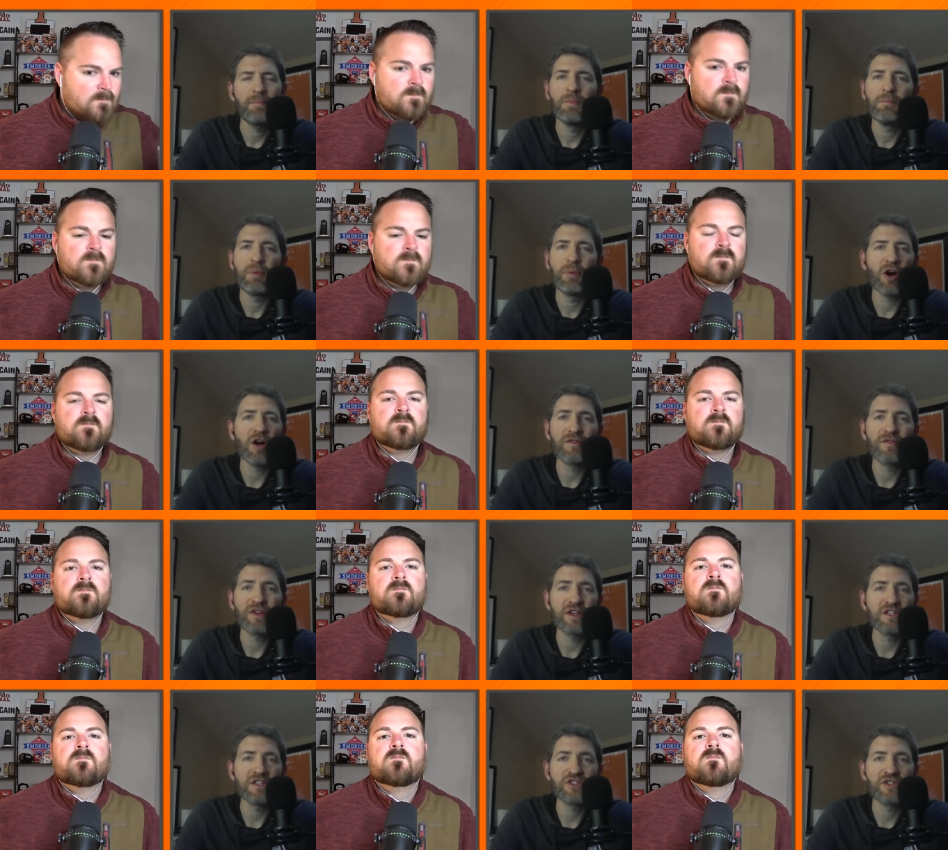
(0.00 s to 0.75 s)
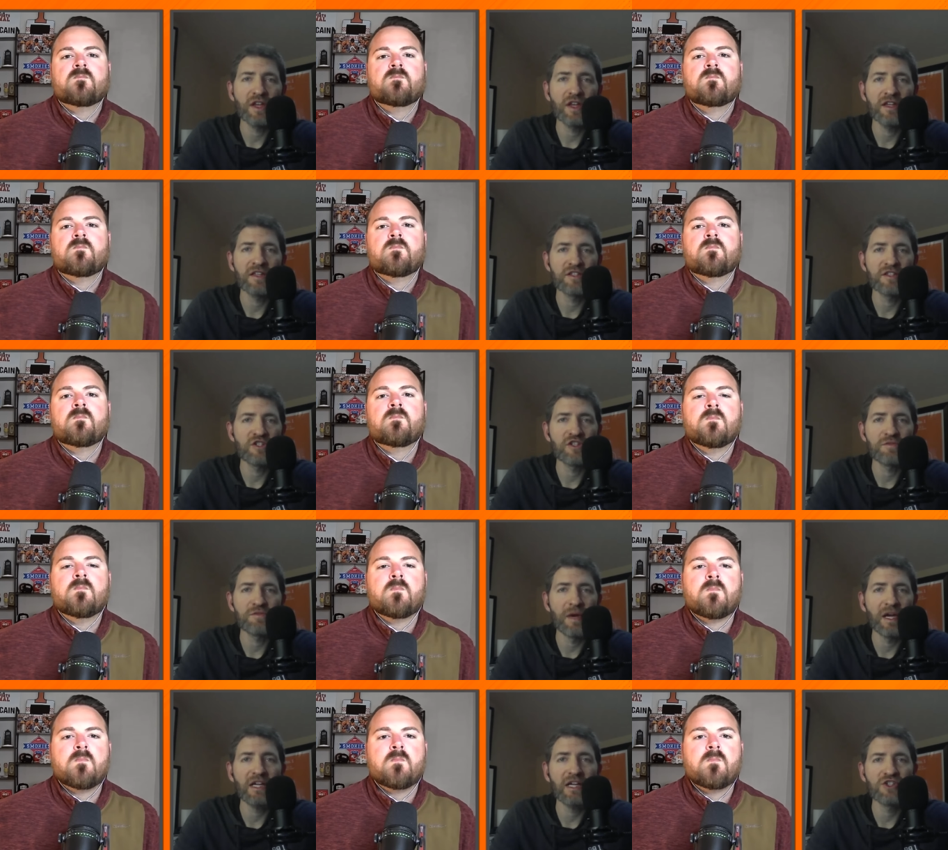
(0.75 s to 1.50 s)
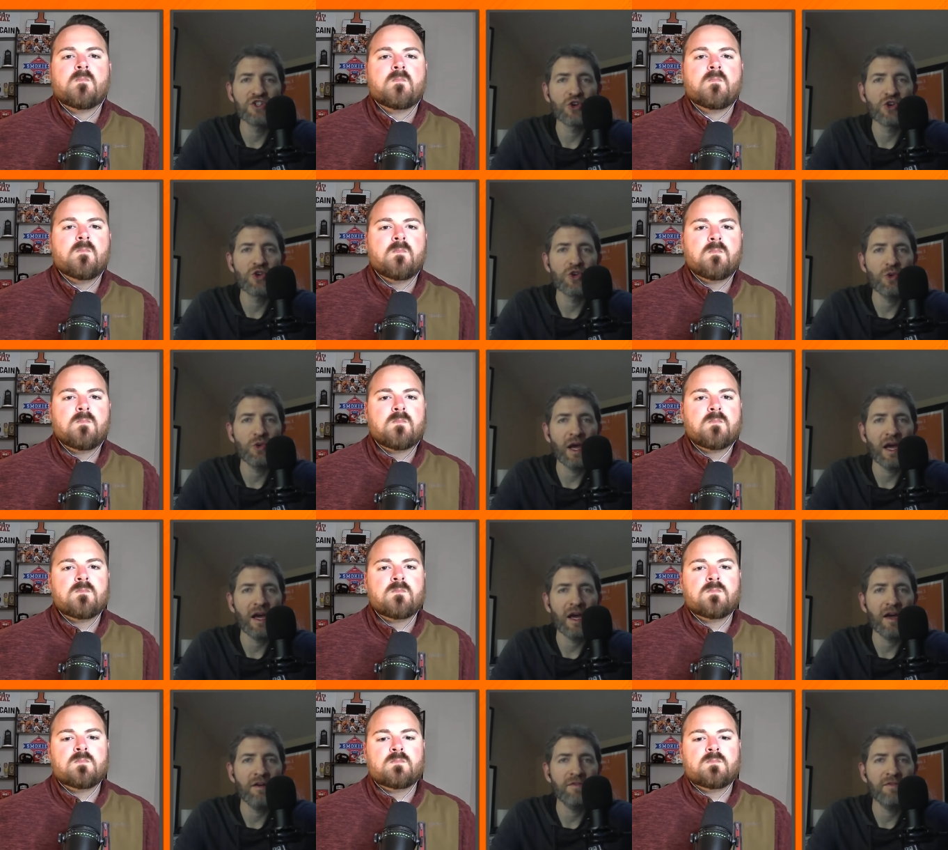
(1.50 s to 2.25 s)
Speaker 1: Part of it is, is just making sure you
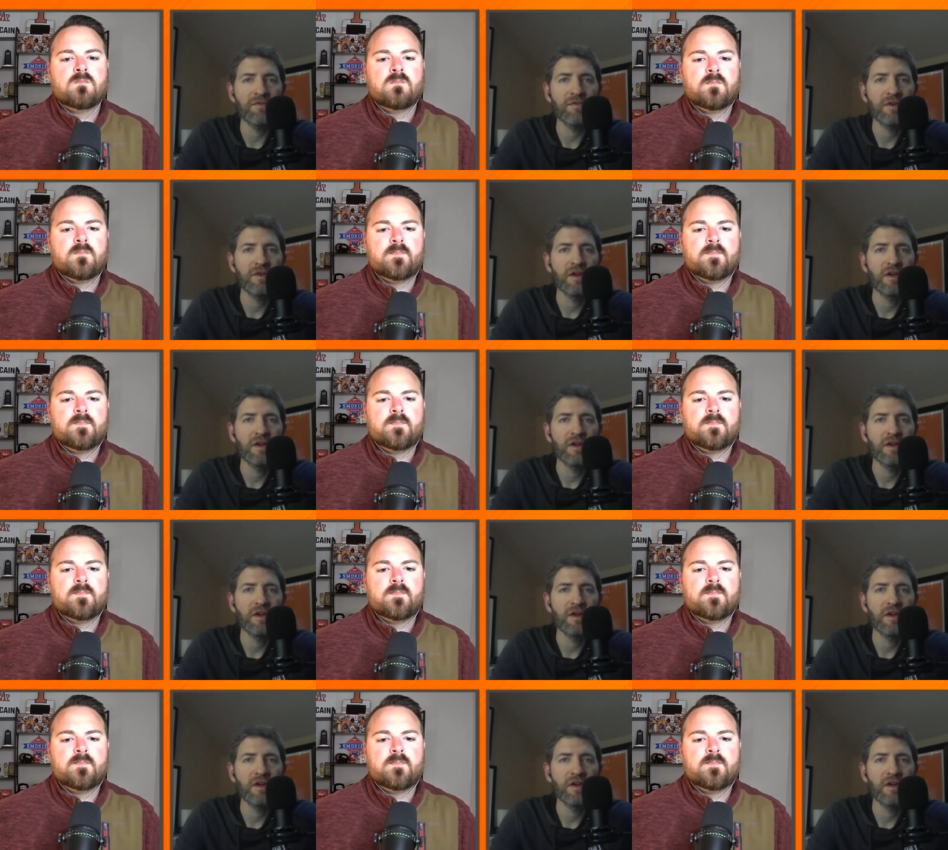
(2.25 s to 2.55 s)
have